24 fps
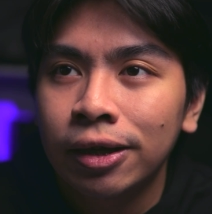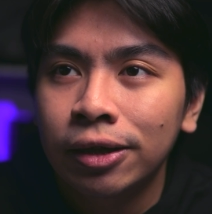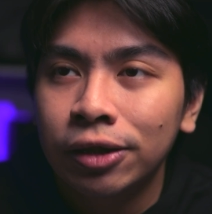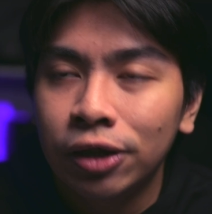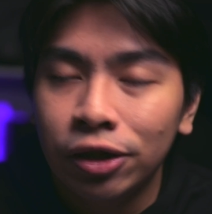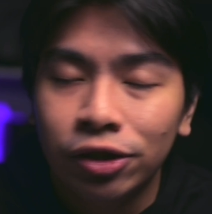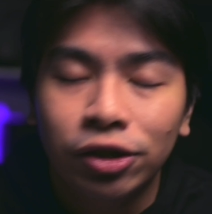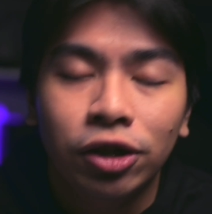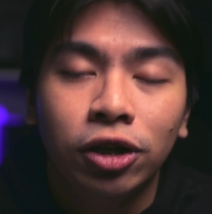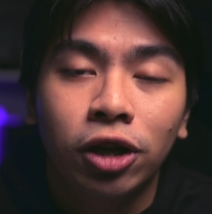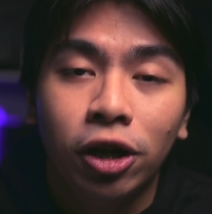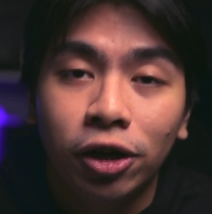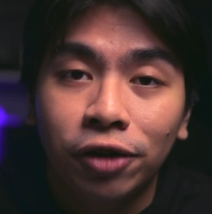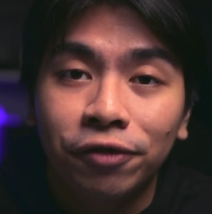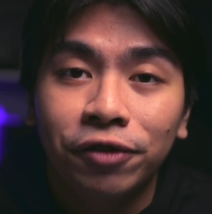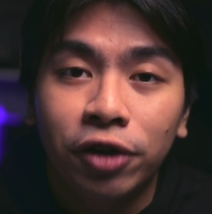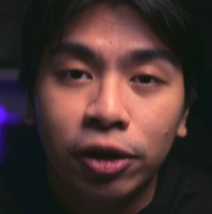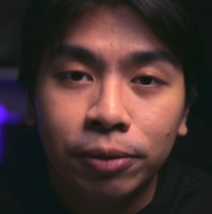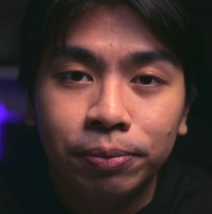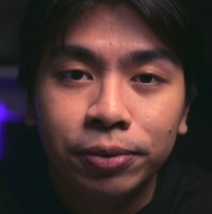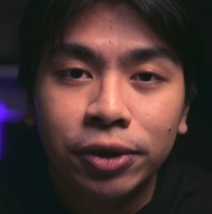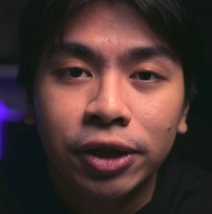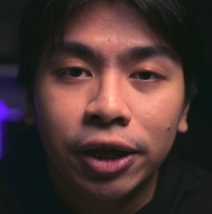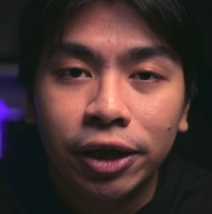There's a lot of
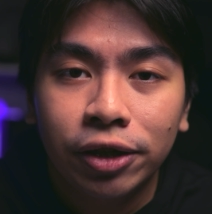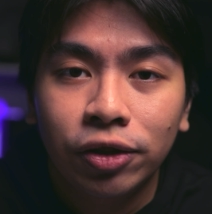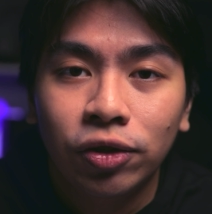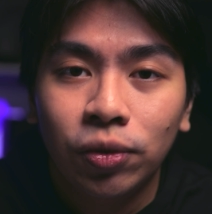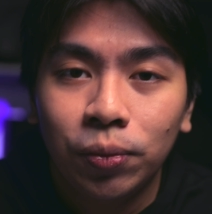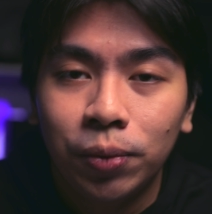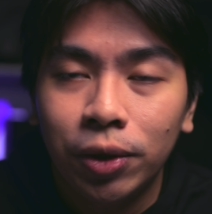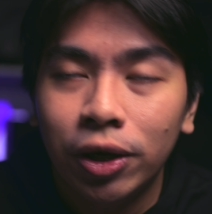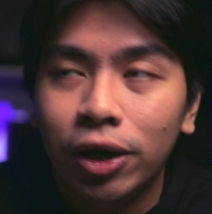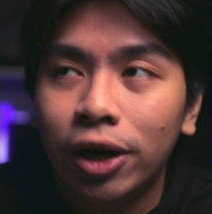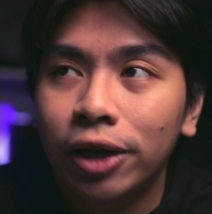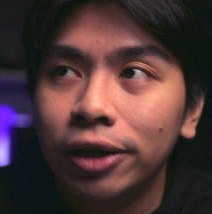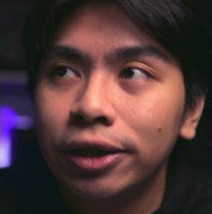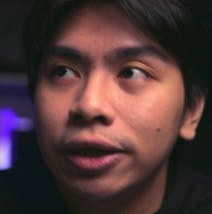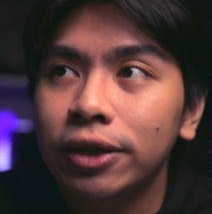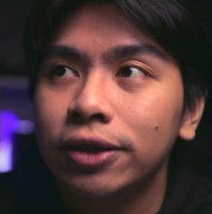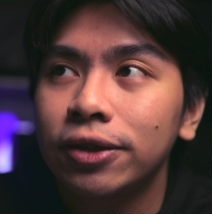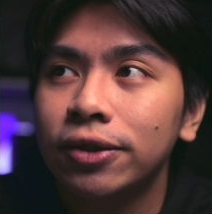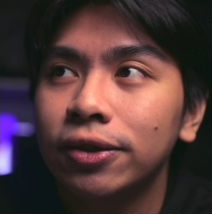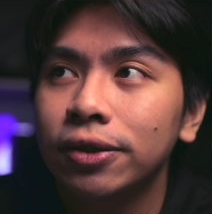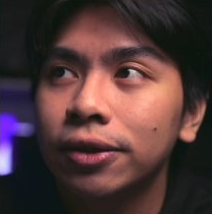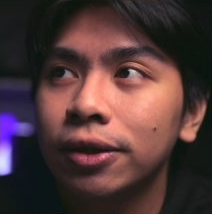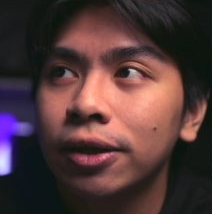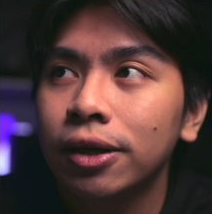upside, to be
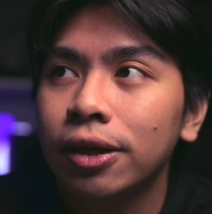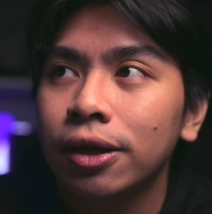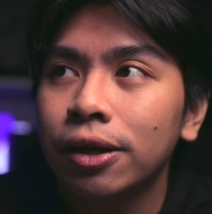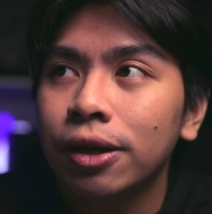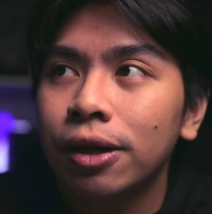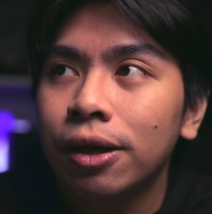honest.